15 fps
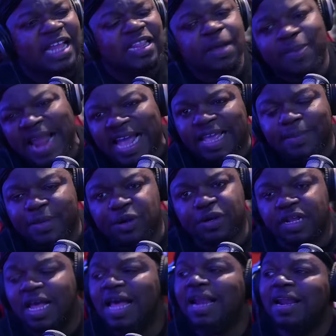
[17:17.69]
the black
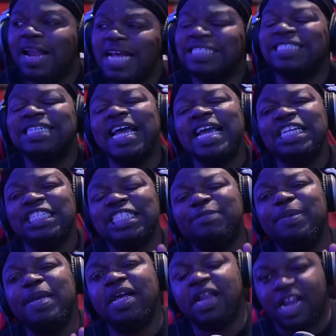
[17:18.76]
community. Let's say this, let's
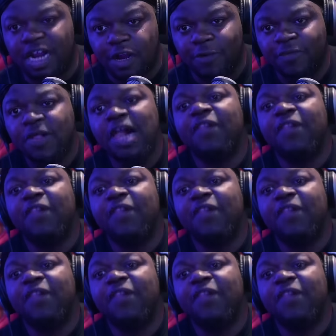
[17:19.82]
be clear.